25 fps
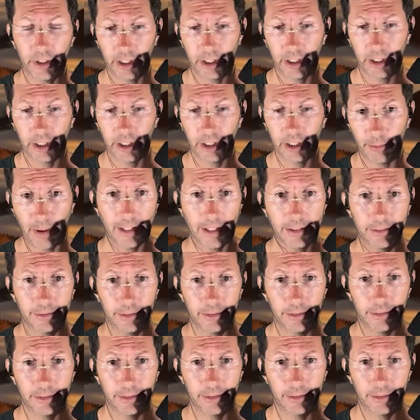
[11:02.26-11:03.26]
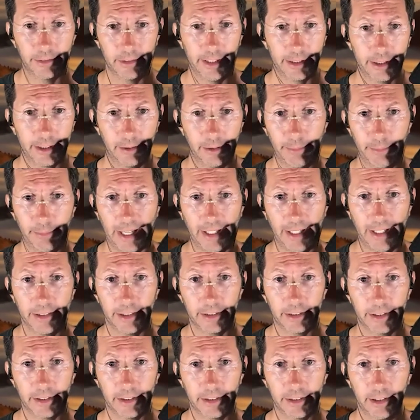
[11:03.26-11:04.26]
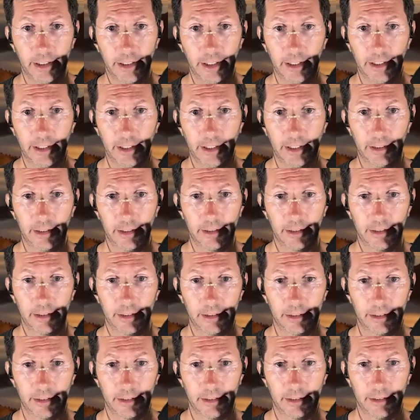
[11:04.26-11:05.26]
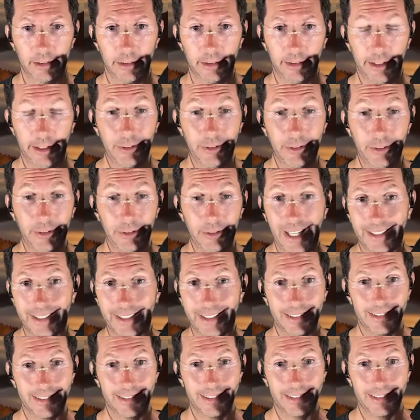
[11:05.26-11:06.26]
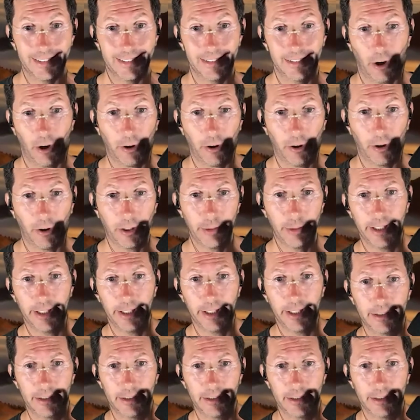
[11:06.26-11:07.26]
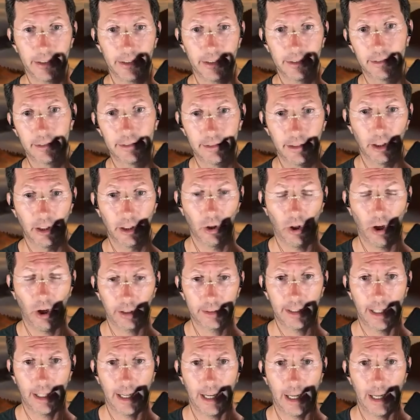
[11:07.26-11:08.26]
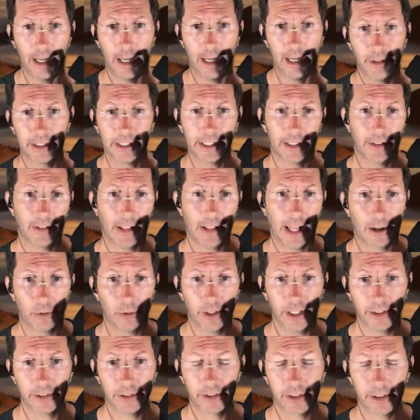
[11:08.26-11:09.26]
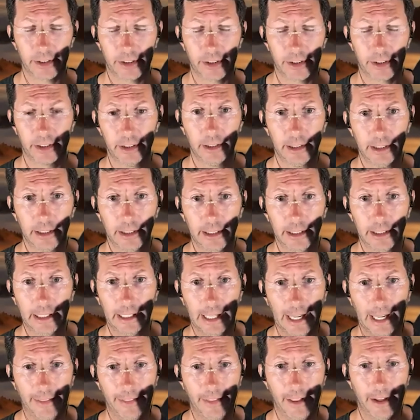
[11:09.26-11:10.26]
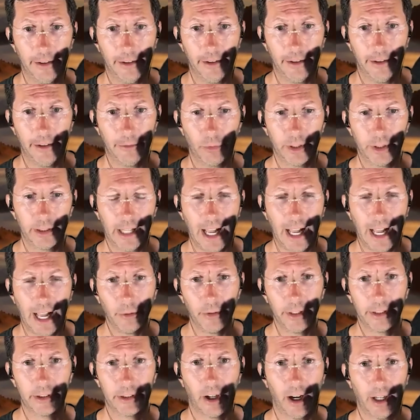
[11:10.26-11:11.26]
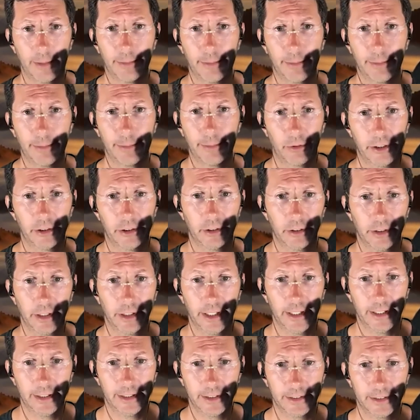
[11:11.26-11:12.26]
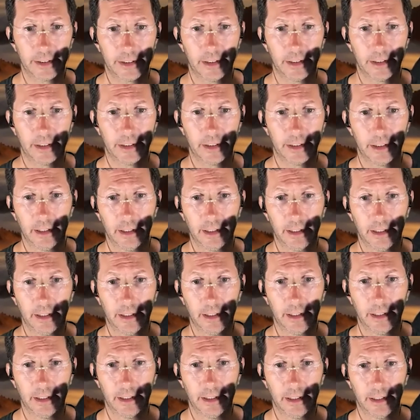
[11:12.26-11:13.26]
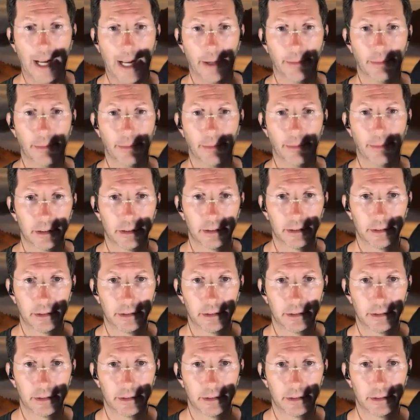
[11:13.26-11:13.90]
earning on a passive income basis? It would take arguably a long time. You'd have to take a lot of risk. And then what we're not really talking about, Rachel, is time,